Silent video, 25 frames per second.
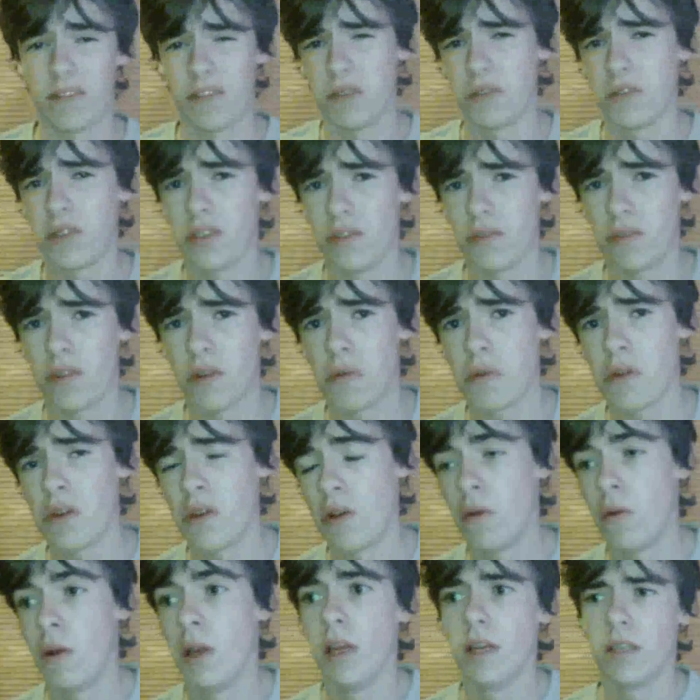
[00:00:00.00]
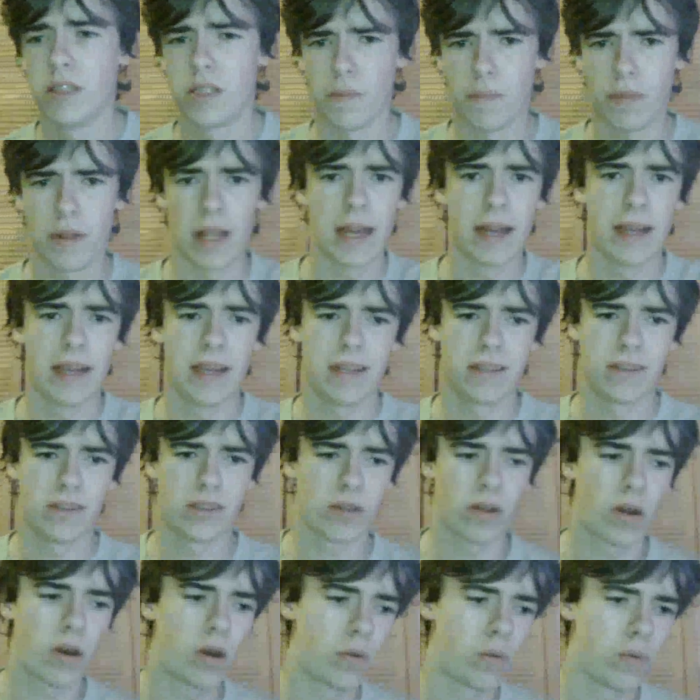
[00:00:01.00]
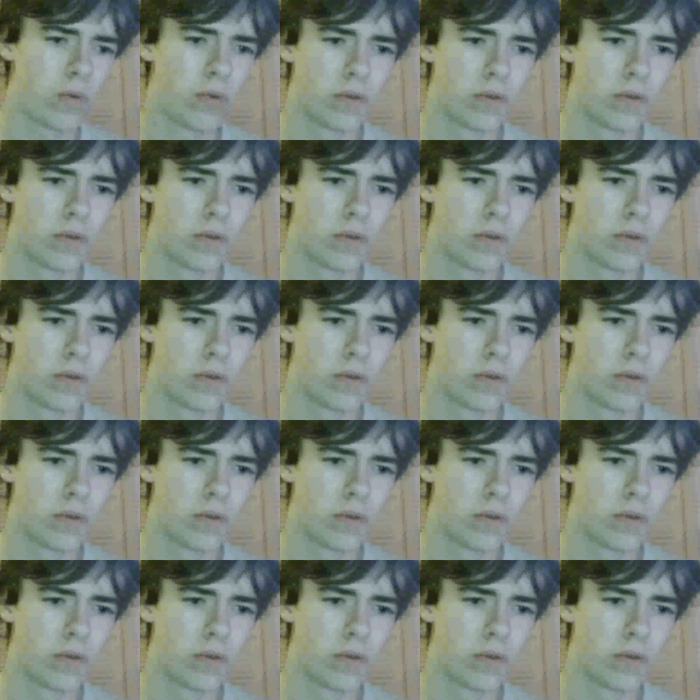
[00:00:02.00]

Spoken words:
those of you who don't know, it's a planet in Star